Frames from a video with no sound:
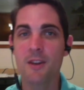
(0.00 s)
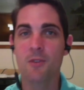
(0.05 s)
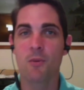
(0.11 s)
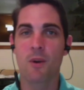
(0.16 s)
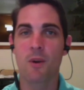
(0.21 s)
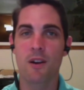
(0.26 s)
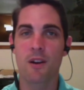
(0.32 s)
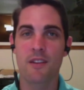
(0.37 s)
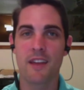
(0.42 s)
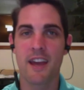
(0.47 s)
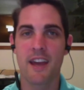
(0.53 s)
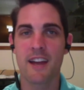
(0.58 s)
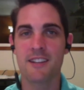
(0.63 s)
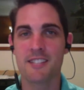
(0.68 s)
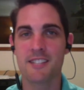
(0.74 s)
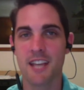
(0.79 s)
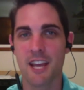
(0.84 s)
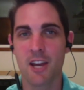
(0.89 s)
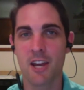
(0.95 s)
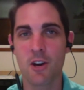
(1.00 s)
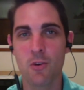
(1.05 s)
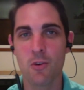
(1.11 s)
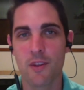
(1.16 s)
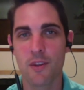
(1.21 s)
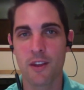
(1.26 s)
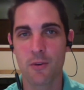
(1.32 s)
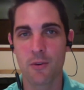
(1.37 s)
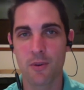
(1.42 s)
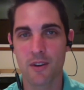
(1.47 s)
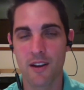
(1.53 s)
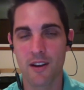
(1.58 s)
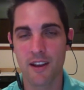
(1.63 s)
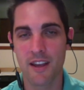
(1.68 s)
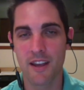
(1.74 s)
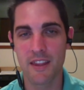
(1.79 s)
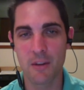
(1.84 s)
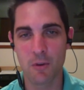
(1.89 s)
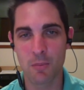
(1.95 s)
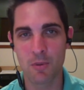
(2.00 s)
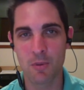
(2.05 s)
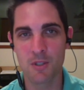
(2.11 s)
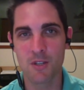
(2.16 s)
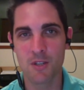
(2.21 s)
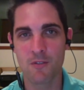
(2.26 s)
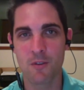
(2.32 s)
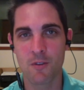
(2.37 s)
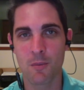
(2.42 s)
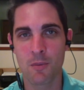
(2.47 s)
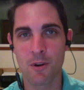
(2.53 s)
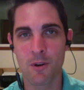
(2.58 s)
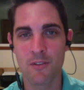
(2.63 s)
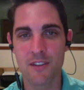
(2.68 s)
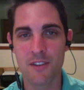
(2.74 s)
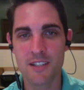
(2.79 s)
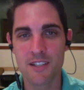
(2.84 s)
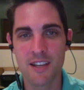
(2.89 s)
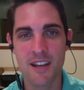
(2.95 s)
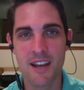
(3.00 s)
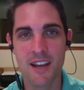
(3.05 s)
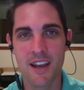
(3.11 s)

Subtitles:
where they had Tango, where they were pushing for perfect,